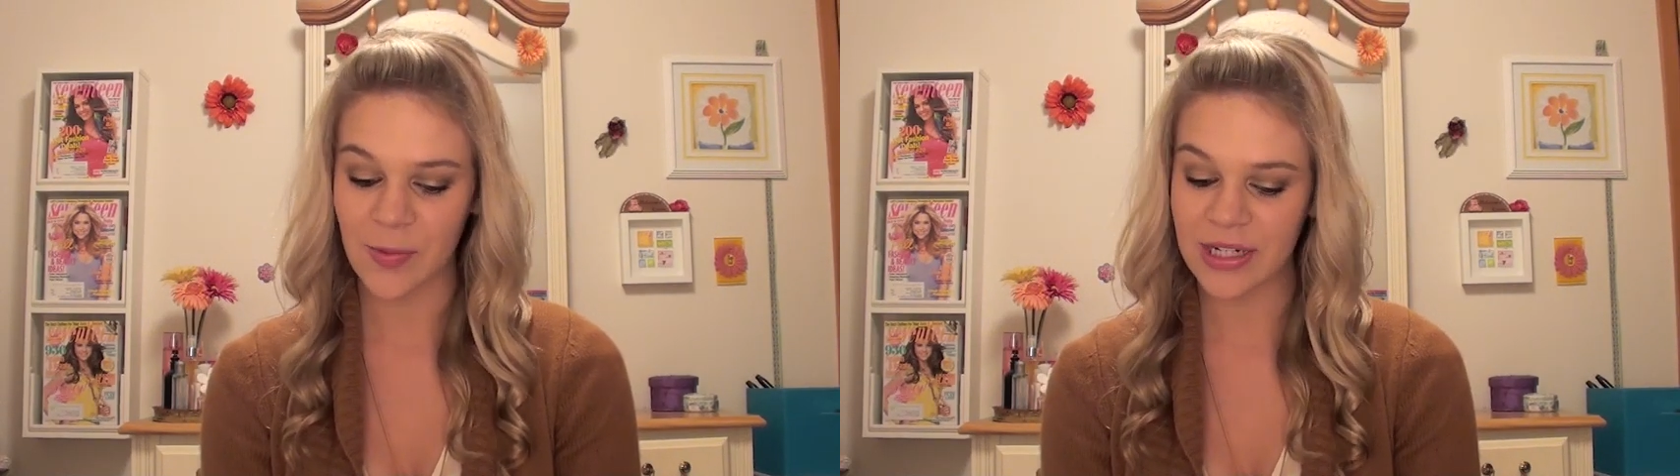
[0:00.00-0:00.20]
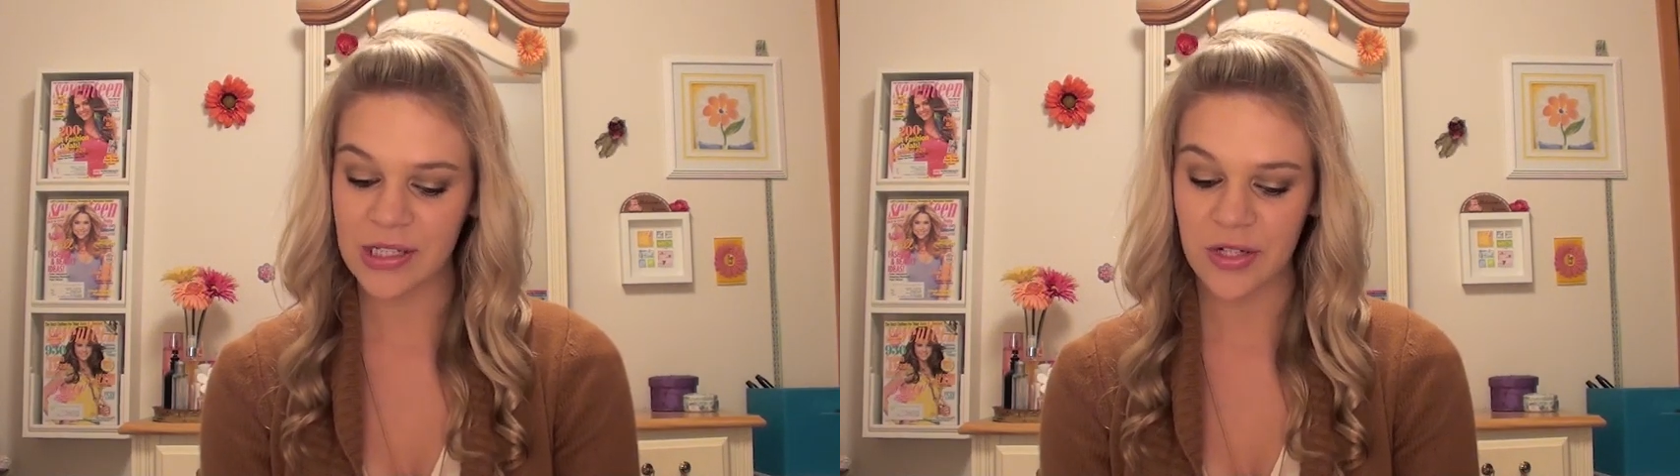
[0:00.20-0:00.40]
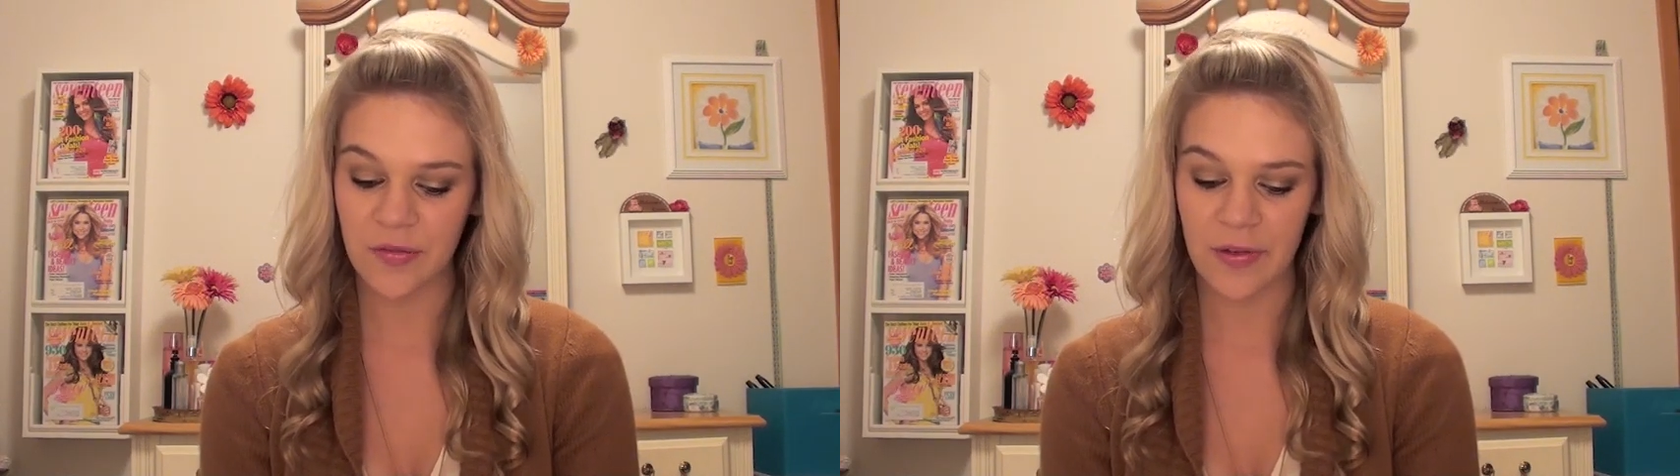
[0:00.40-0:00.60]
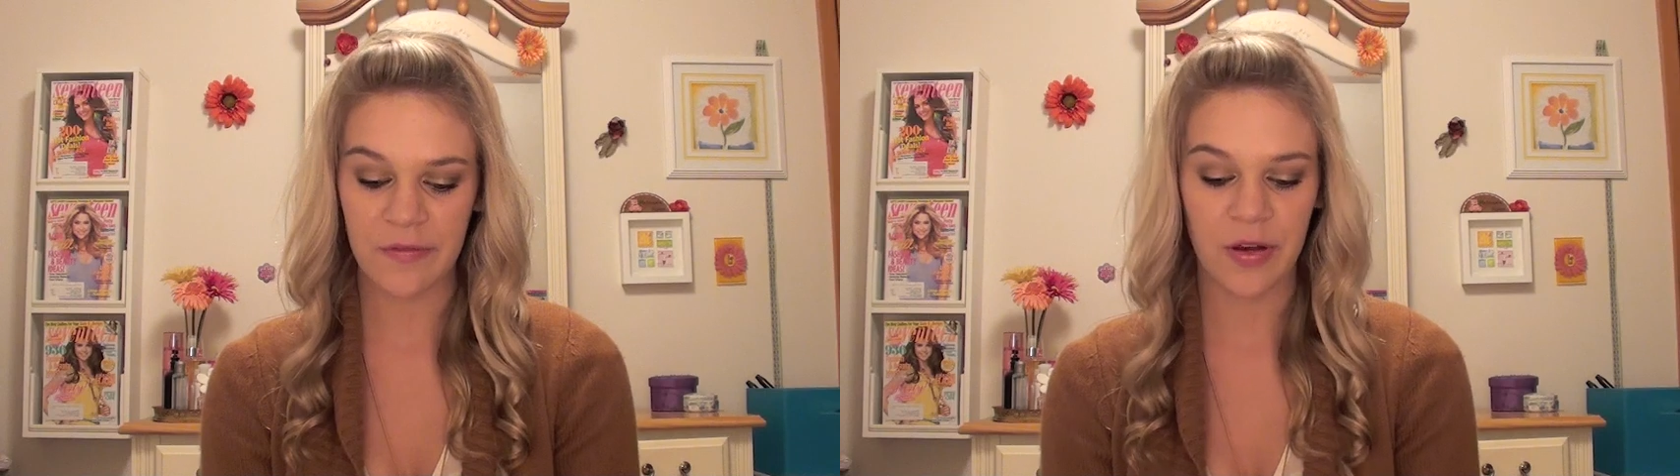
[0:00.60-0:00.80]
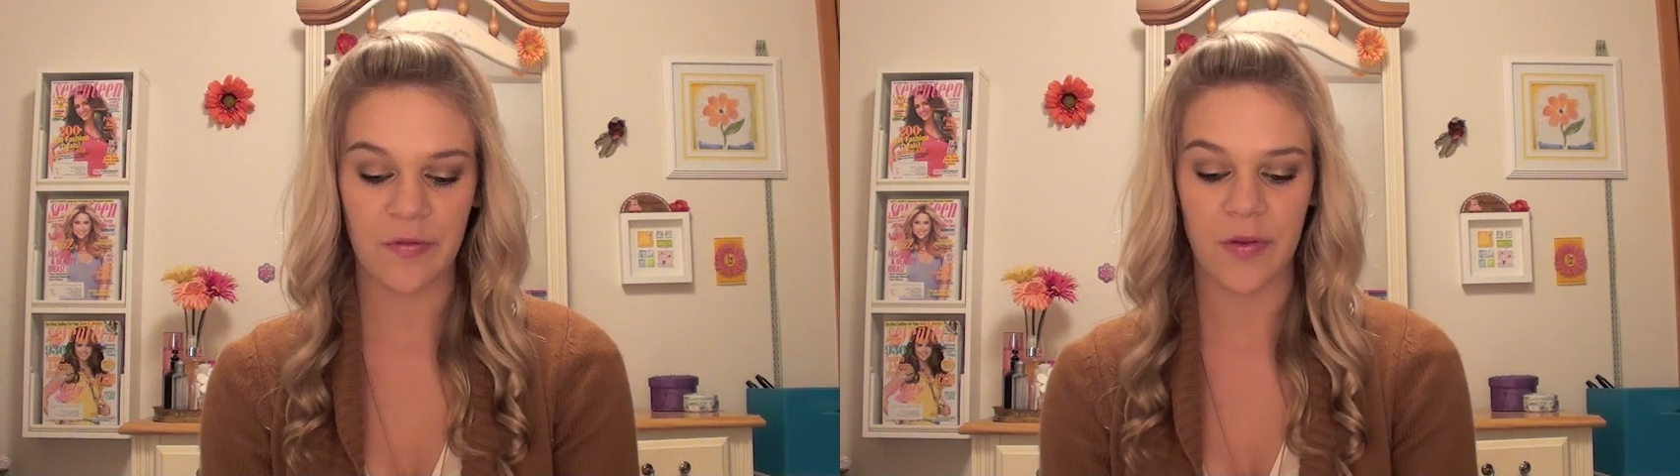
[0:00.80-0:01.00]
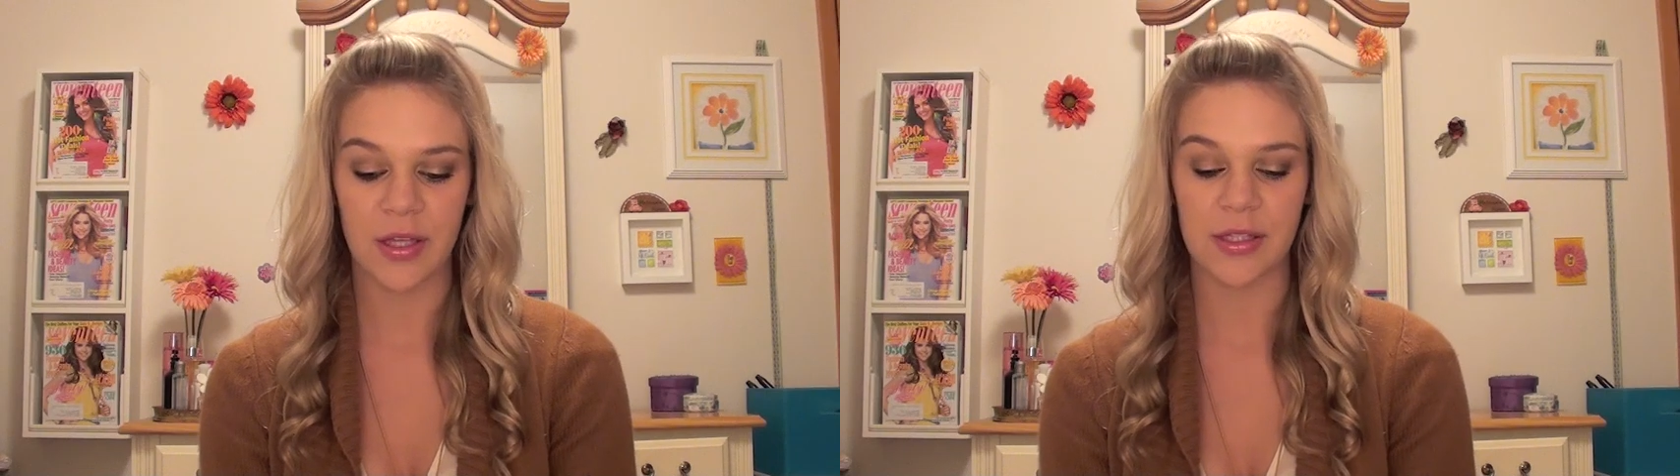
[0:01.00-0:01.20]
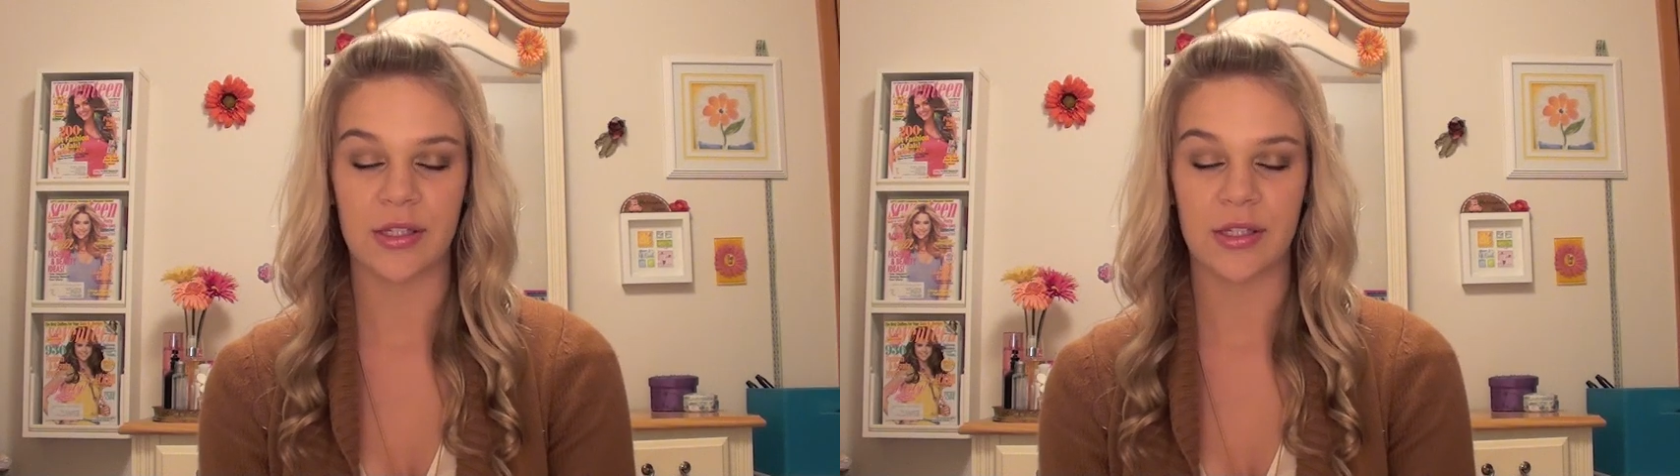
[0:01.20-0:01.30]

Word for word: what is your favorite fall